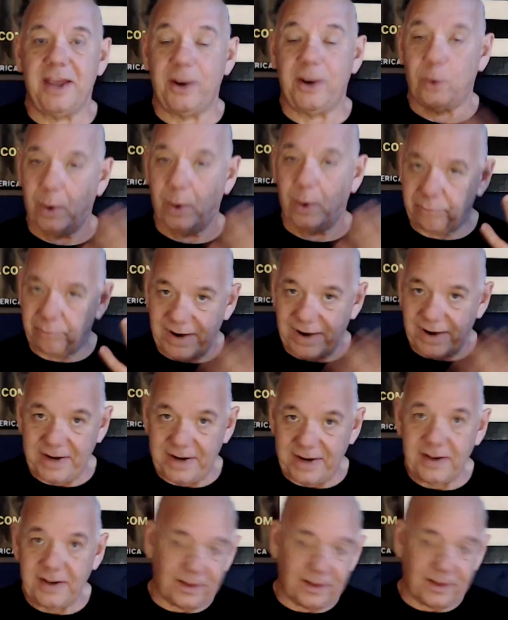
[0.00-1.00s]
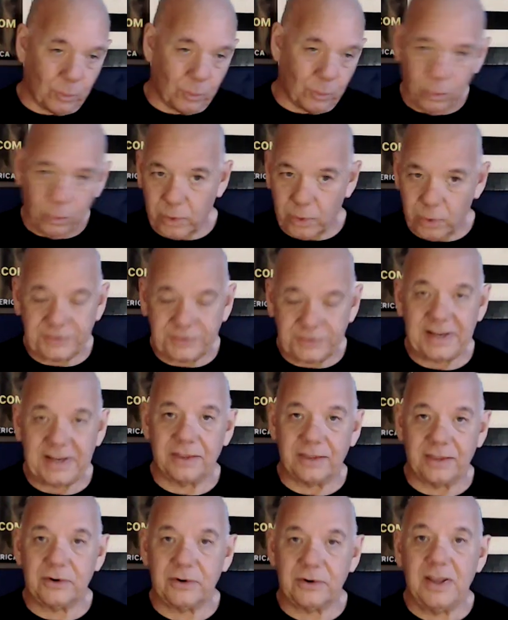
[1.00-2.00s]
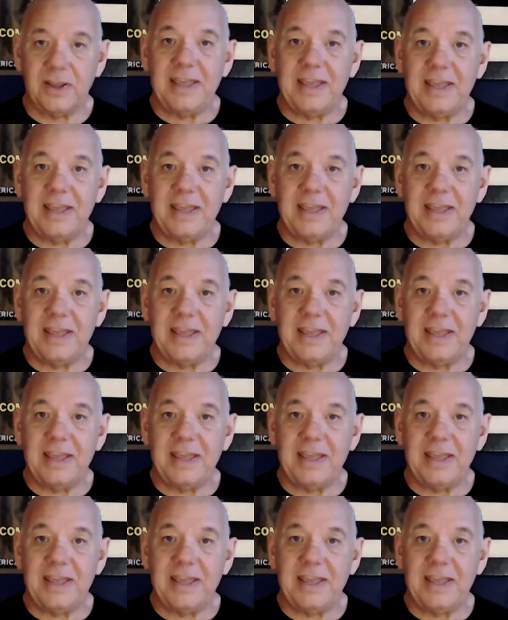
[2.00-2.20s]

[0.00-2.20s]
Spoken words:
and our brain, and they all work together,